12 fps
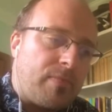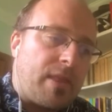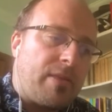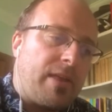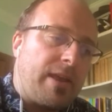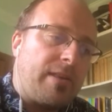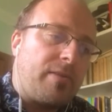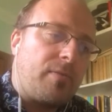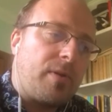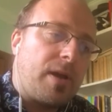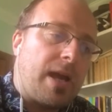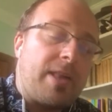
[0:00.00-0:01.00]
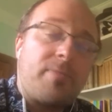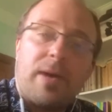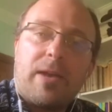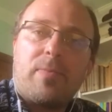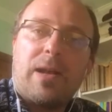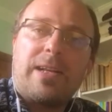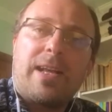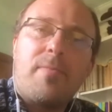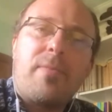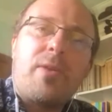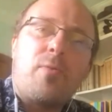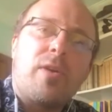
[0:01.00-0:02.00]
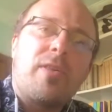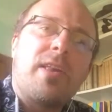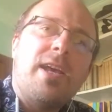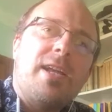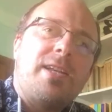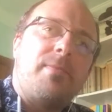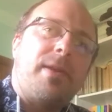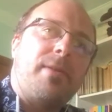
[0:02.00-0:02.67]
things as Bardd Plant Cymru, was to be